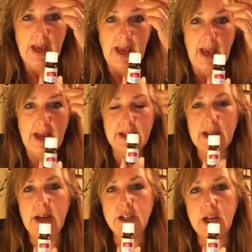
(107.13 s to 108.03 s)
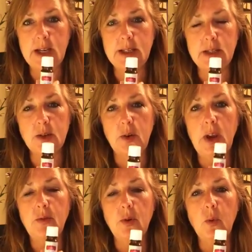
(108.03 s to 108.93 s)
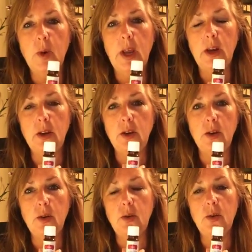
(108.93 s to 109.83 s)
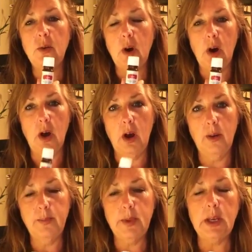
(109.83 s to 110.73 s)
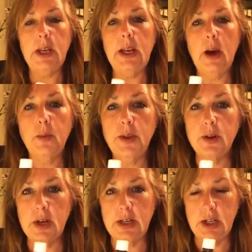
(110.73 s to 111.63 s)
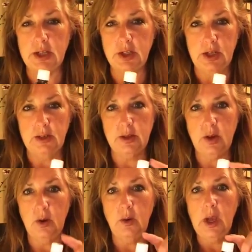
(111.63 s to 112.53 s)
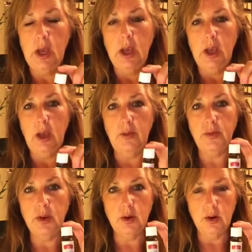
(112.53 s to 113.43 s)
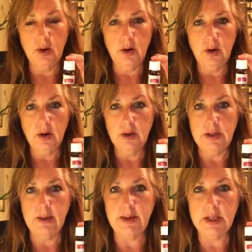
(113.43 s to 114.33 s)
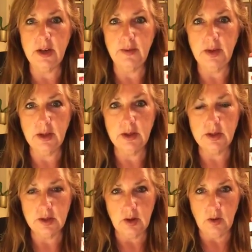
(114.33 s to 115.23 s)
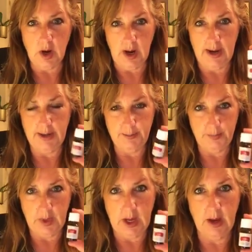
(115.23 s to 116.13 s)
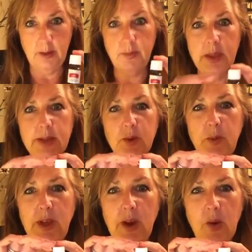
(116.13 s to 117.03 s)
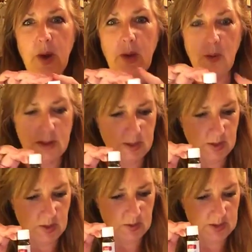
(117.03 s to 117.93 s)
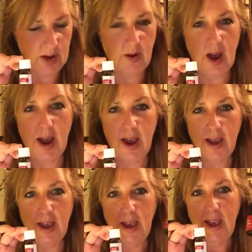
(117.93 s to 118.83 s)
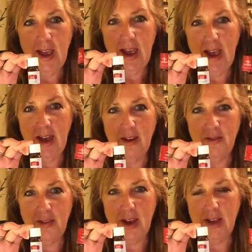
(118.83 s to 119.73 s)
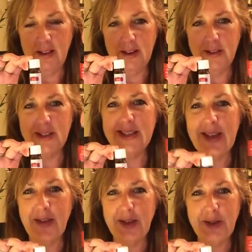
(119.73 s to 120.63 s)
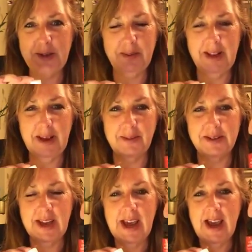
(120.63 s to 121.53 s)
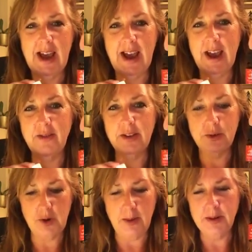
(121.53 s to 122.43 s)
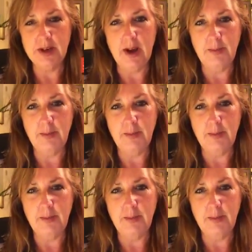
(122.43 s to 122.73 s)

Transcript: And Digest is great for when you need help with your digestion. So if your tummy's not feeling so hot, this would be a great one to use. Now I have a little, this is how they used to be labeled. I have a little dropper top